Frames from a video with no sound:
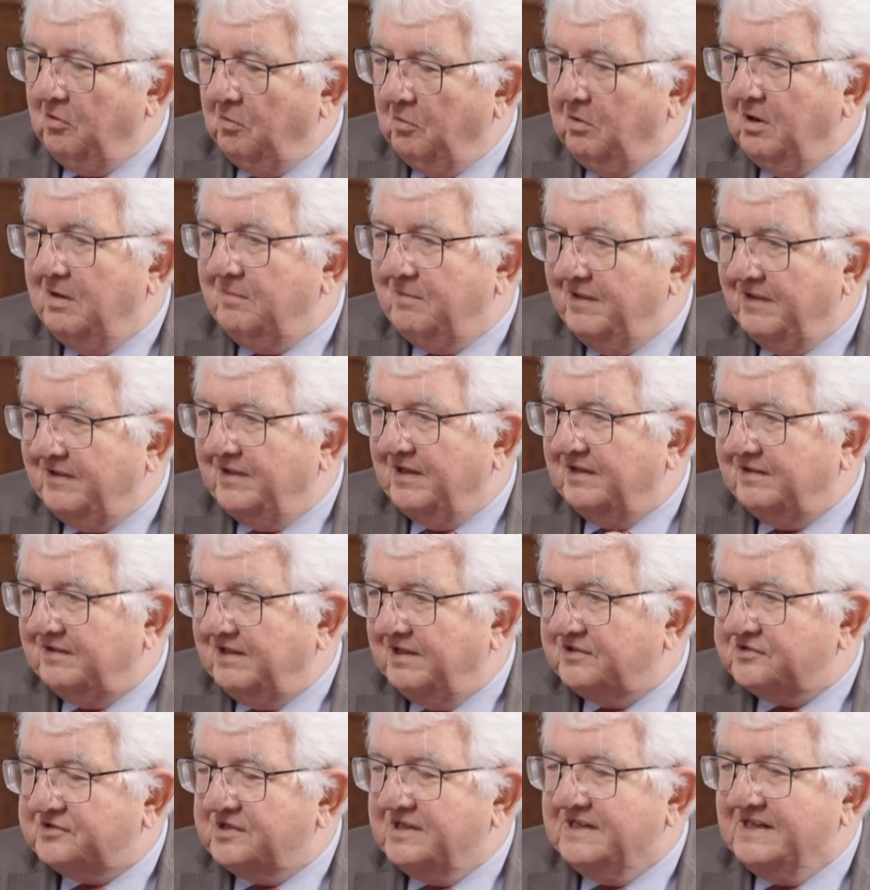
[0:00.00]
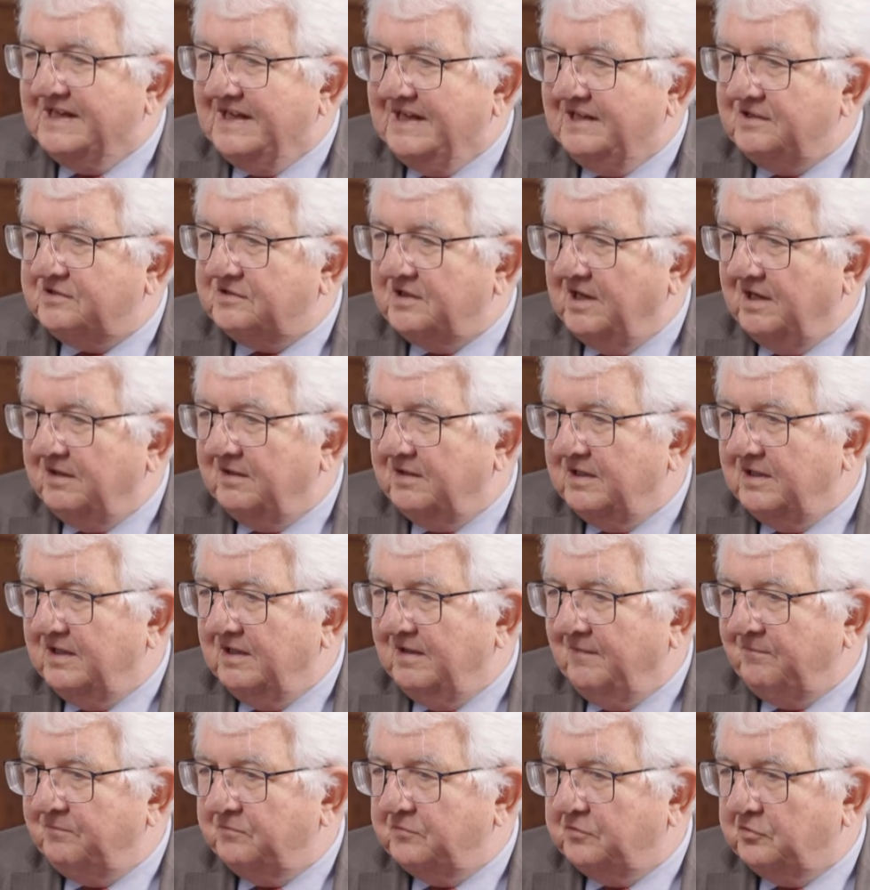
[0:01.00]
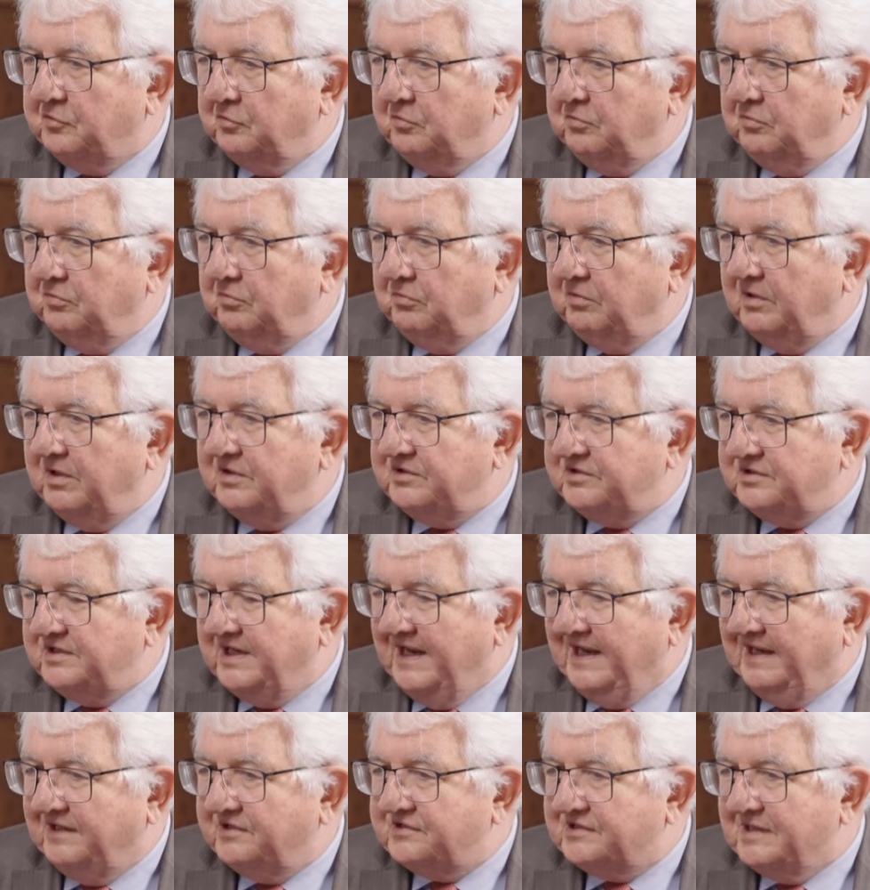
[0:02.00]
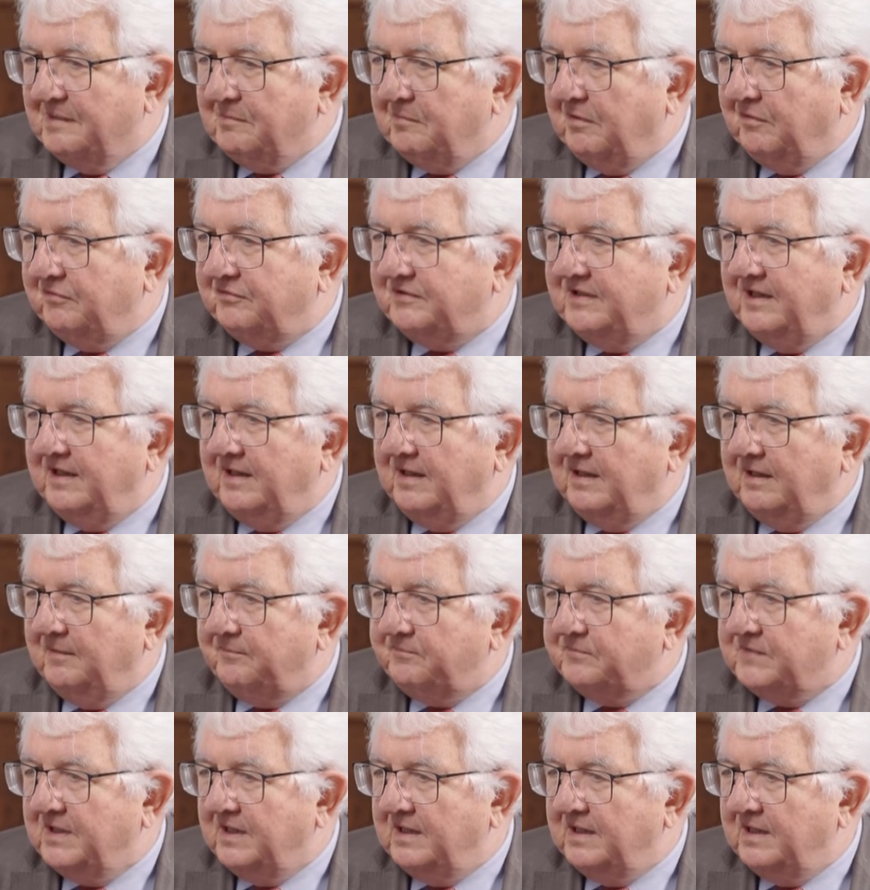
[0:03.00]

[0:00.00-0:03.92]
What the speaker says: or whether there's a need to take some of the